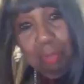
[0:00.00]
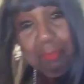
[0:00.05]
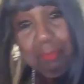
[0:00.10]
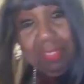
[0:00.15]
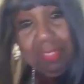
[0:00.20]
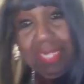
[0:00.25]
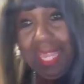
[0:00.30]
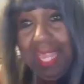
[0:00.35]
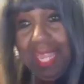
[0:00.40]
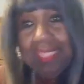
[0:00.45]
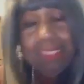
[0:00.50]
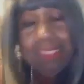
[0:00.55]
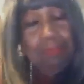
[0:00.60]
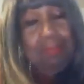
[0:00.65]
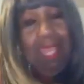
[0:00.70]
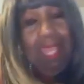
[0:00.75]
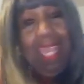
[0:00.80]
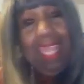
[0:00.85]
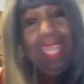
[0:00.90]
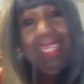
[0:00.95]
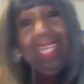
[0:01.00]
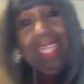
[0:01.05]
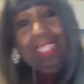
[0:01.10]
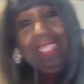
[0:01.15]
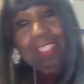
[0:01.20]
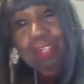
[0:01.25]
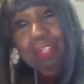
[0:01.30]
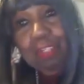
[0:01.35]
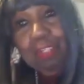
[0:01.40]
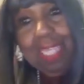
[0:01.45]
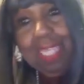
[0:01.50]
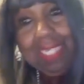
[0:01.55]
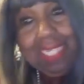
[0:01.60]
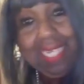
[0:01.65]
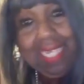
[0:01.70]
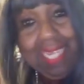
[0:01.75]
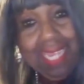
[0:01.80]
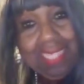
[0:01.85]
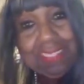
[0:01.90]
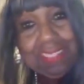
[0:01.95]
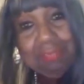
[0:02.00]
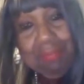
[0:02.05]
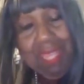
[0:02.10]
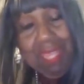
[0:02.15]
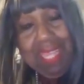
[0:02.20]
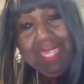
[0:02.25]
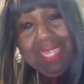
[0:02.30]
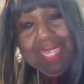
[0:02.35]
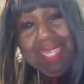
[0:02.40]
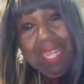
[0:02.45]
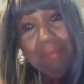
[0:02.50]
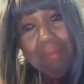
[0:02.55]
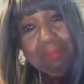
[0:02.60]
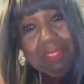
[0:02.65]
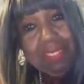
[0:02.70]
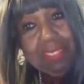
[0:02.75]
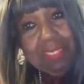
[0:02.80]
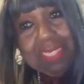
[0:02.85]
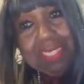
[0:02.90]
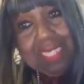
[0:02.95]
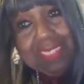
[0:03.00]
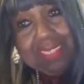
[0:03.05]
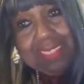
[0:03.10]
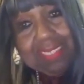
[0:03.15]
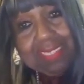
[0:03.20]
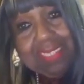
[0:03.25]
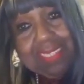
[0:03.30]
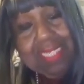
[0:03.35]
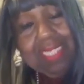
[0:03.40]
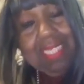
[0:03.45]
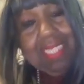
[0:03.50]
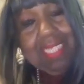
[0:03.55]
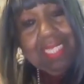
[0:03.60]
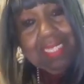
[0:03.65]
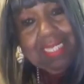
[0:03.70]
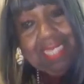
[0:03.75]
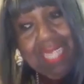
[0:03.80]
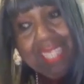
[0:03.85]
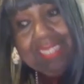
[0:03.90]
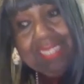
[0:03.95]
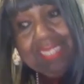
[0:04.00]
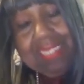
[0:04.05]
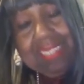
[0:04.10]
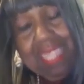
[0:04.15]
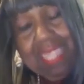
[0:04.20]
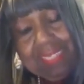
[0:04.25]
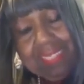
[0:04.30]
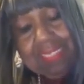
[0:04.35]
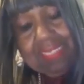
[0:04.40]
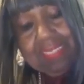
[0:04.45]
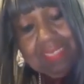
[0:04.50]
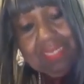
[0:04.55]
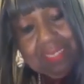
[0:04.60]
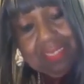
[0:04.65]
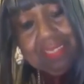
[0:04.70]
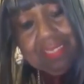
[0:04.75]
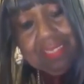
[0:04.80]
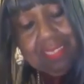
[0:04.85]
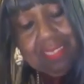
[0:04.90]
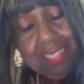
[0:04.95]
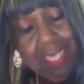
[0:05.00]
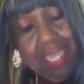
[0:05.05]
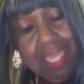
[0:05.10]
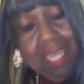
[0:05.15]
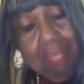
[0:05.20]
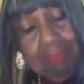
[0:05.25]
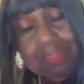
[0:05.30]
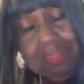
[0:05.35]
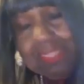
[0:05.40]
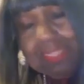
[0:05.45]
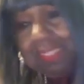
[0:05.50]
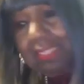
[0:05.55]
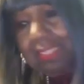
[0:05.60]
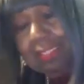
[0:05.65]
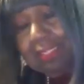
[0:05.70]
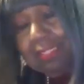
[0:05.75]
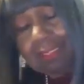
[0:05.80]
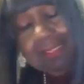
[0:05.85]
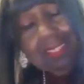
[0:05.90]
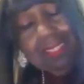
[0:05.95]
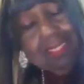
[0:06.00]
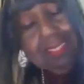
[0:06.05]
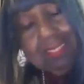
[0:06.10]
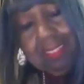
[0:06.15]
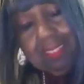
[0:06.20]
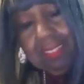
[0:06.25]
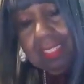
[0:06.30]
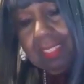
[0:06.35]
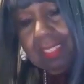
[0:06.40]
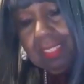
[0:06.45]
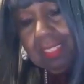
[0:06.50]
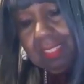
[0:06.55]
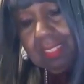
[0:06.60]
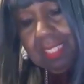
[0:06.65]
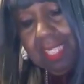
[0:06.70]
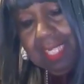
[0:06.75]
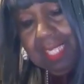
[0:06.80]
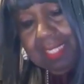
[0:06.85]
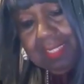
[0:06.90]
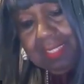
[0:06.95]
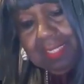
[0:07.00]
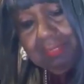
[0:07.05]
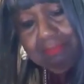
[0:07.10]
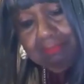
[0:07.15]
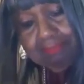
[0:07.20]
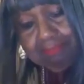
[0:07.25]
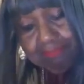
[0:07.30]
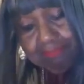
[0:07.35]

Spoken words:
to answer for him? Hey, Gloria, I can't answer for that because that I'm Ellen.